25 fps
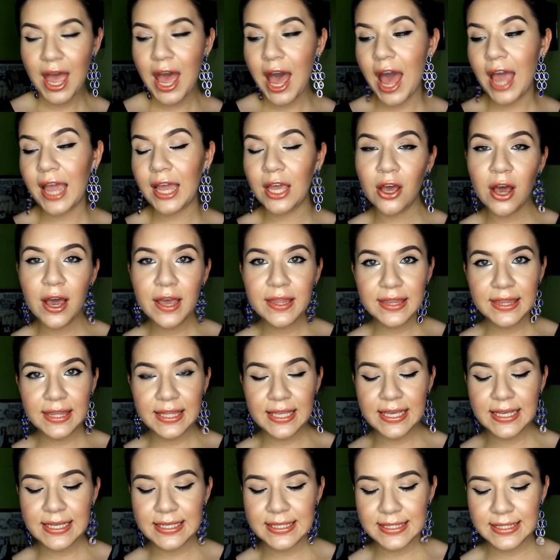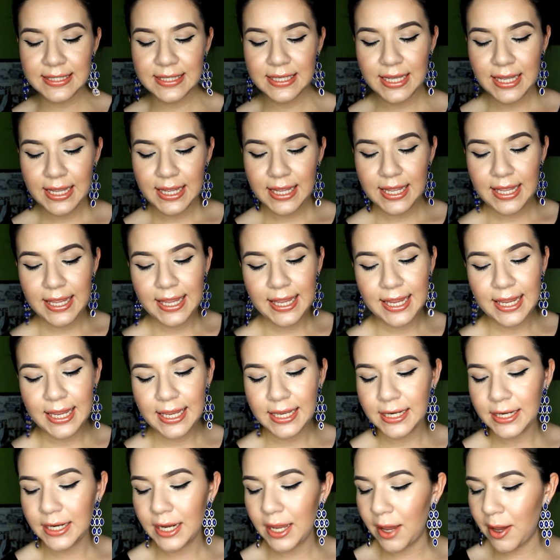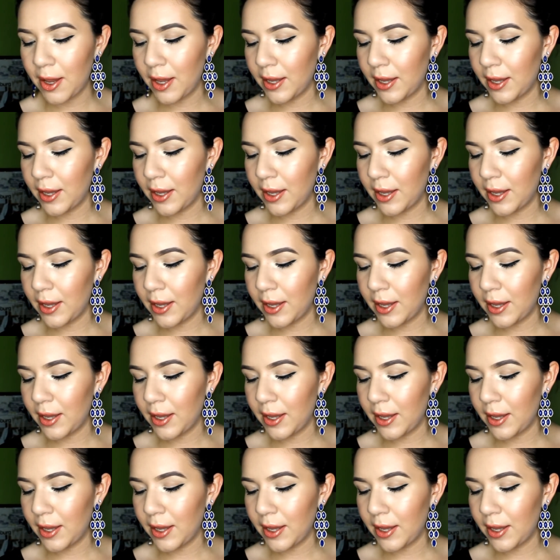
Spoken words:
I got this in,